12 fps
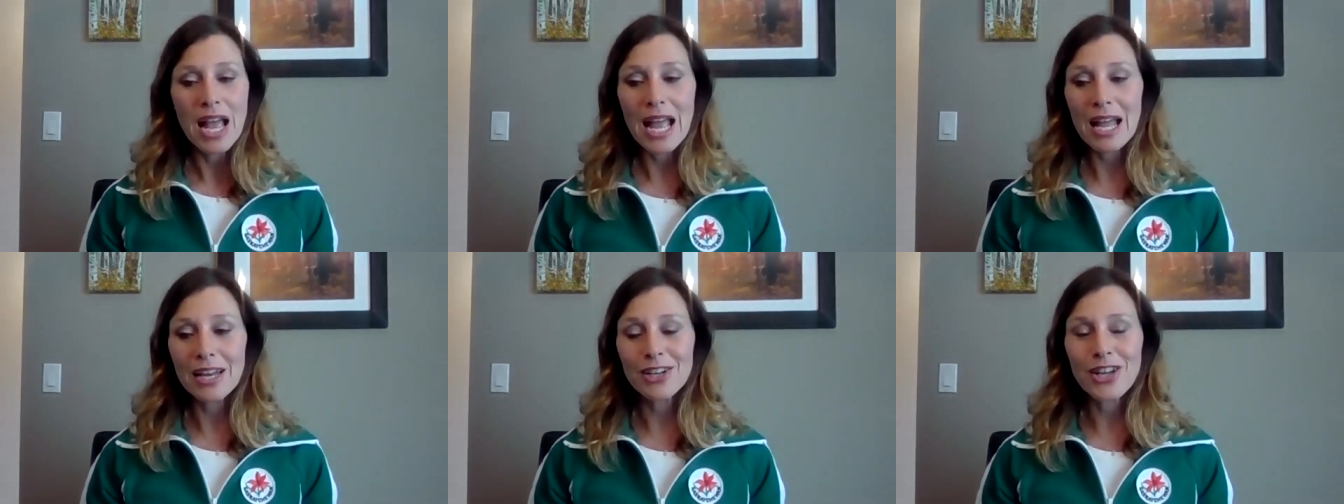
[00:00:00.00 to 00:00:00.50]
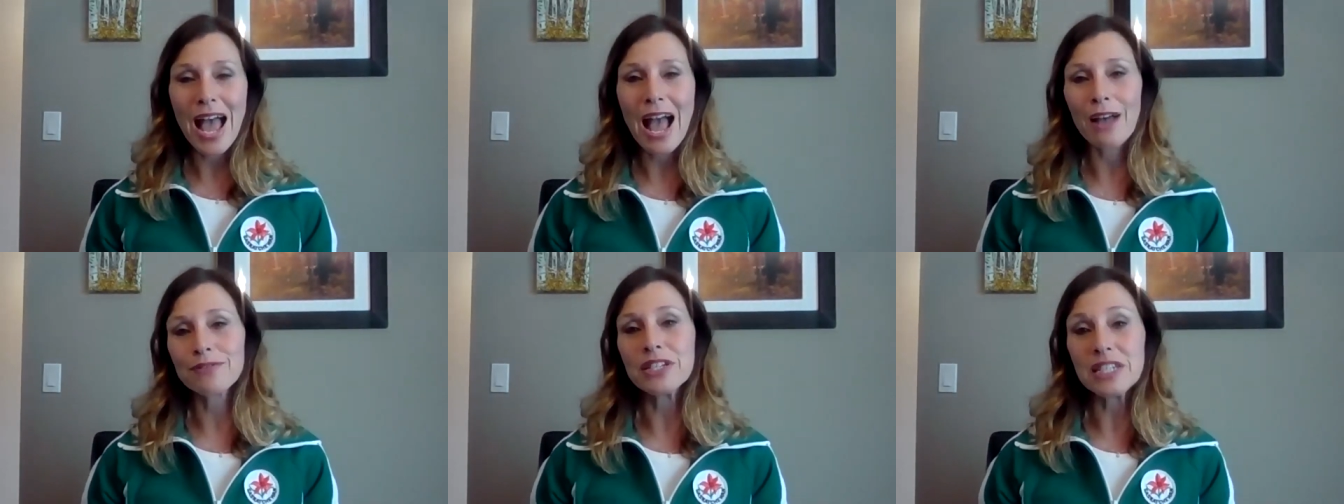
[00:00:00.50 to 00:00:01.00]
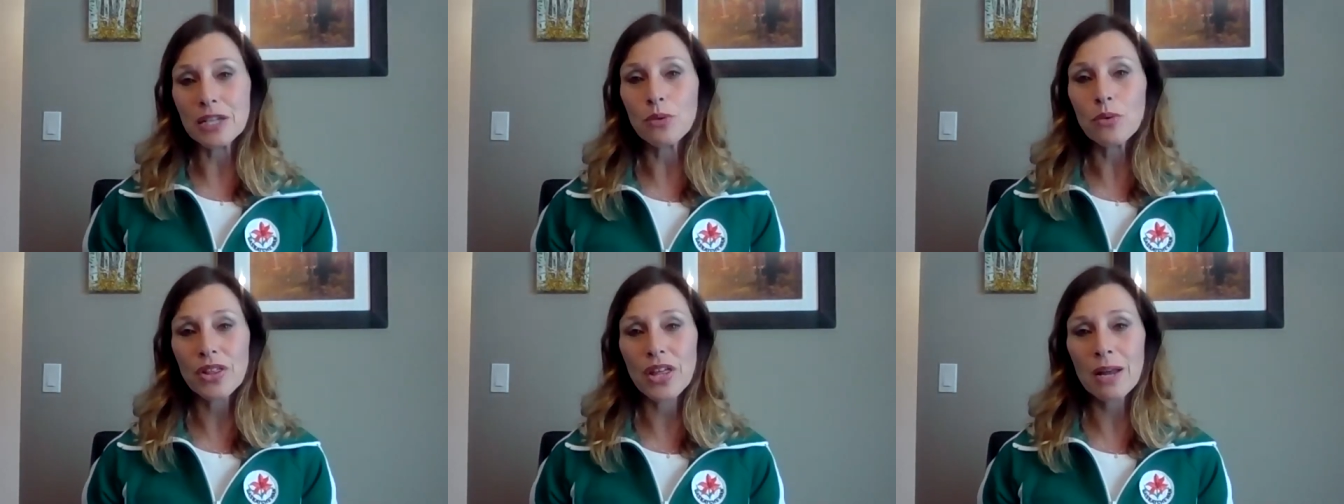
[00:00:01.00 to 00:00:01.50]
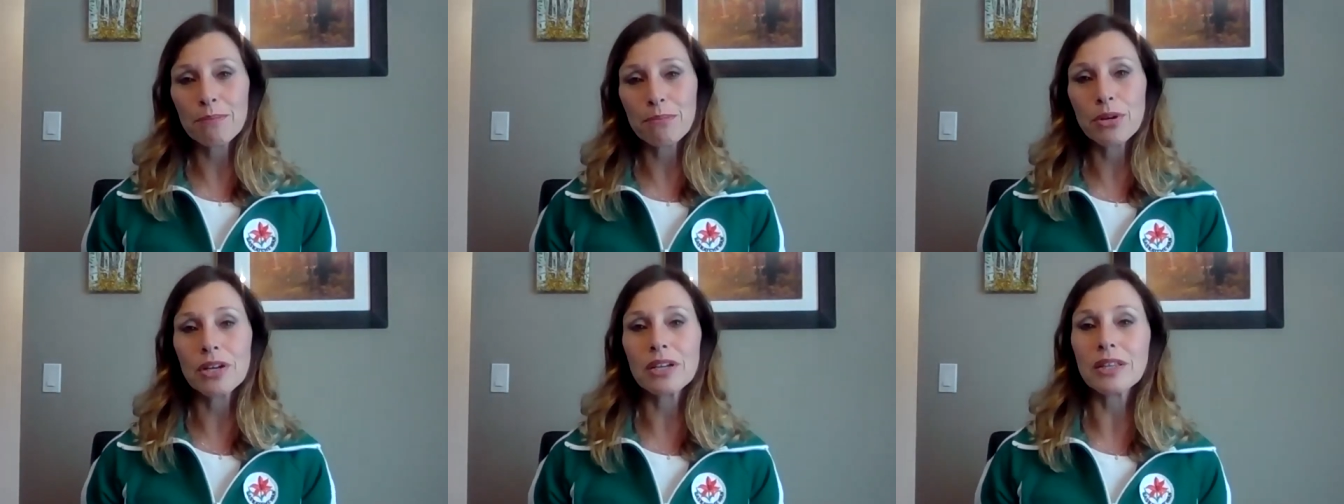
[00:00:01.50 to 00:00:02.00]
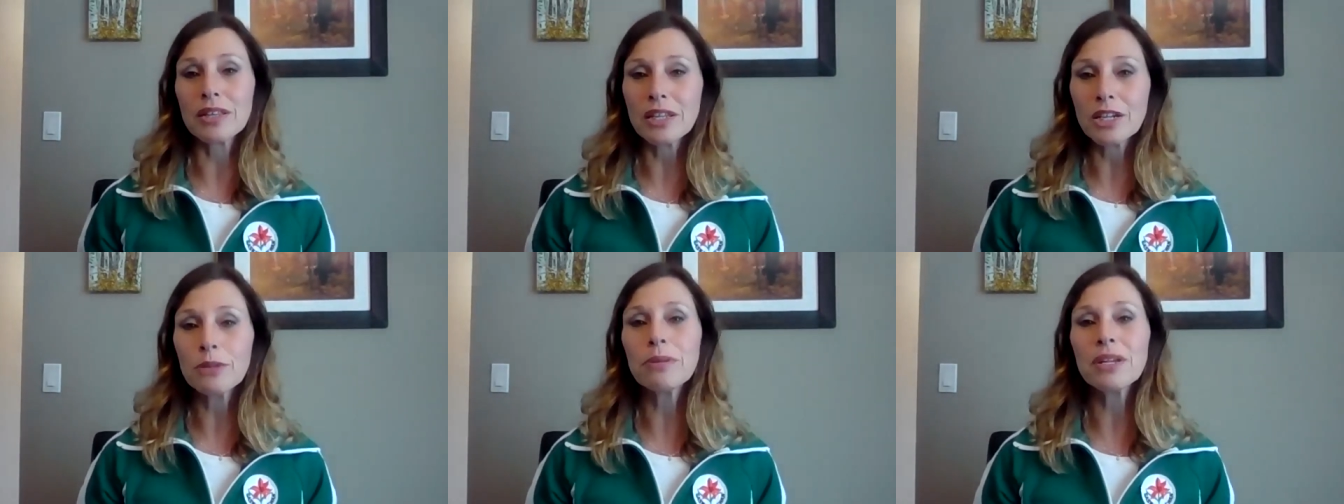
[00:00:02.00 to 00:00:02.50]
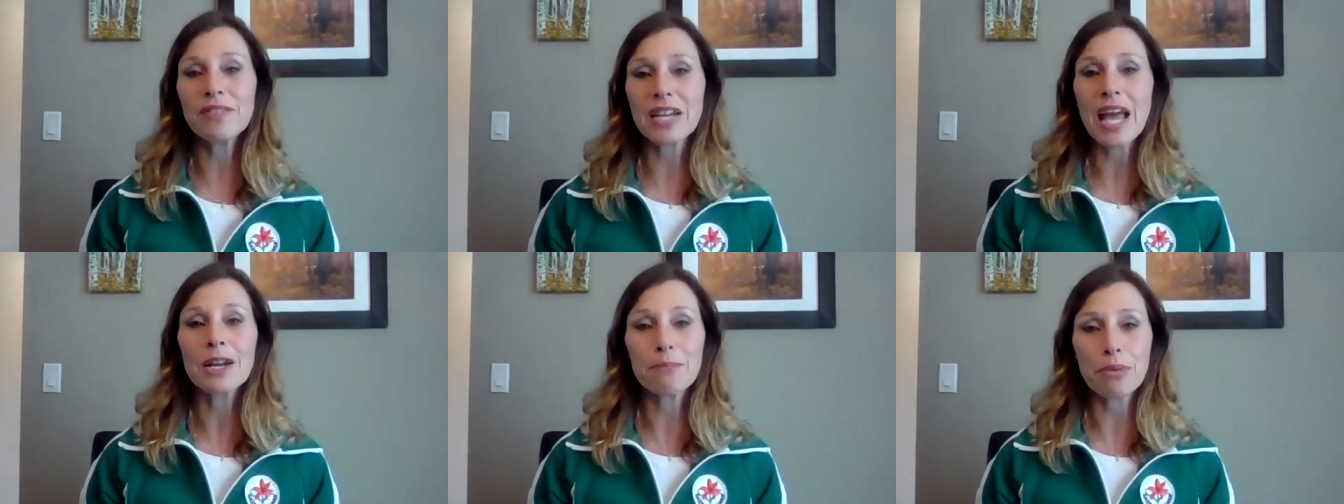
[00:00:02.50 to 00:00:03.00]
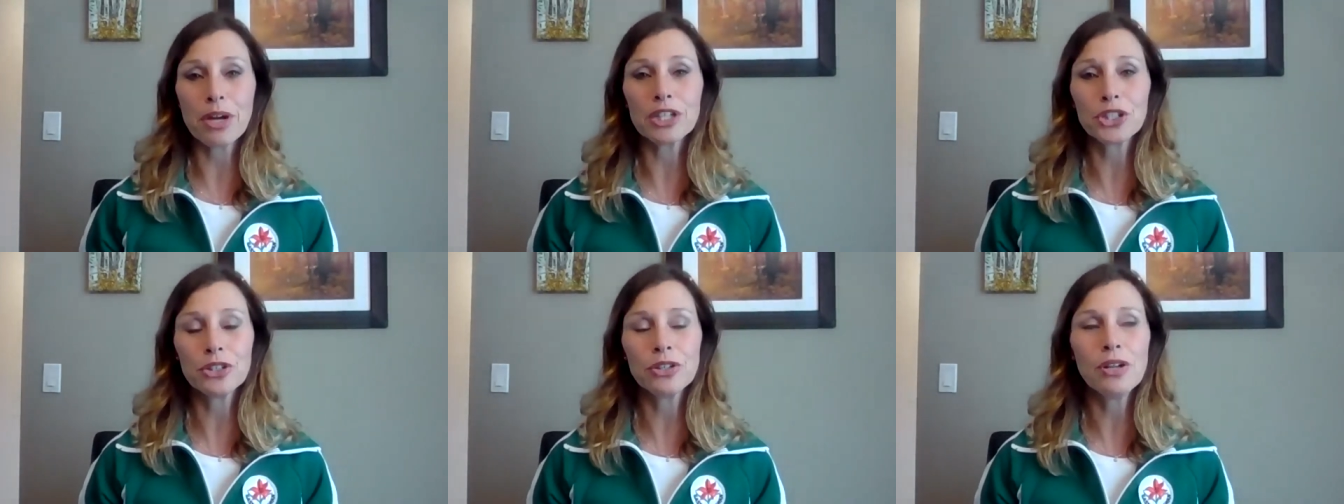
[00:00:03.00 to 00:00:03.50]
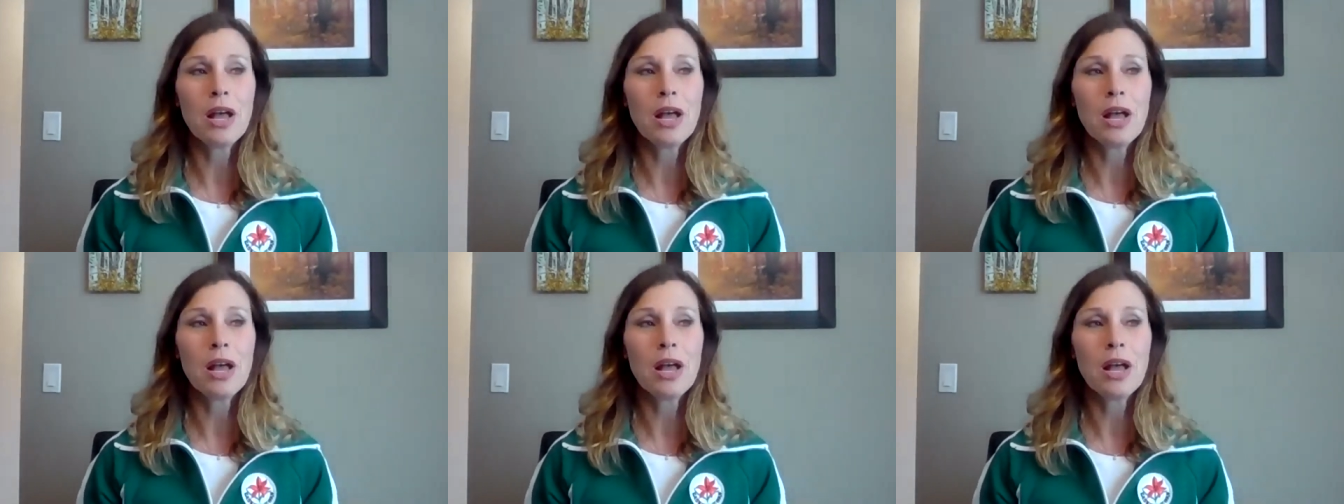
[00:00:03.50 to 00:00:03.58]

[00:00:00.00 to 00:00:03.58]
and to have to deal with that, put it a little bit of an added pressure,